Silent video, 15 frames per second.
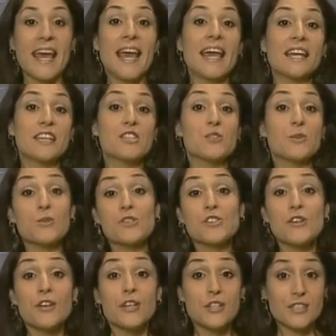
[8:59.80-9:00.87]
It is also
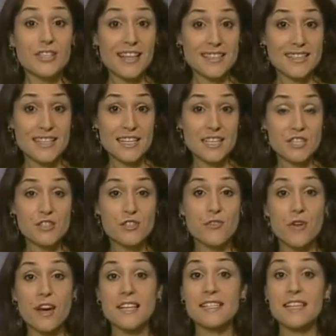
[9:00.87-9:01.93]
a good idea to
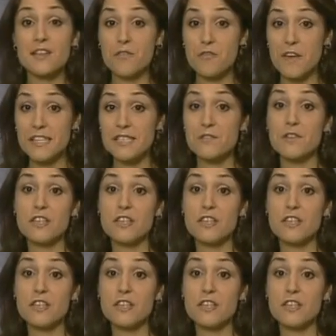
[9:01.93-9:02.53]
write an effective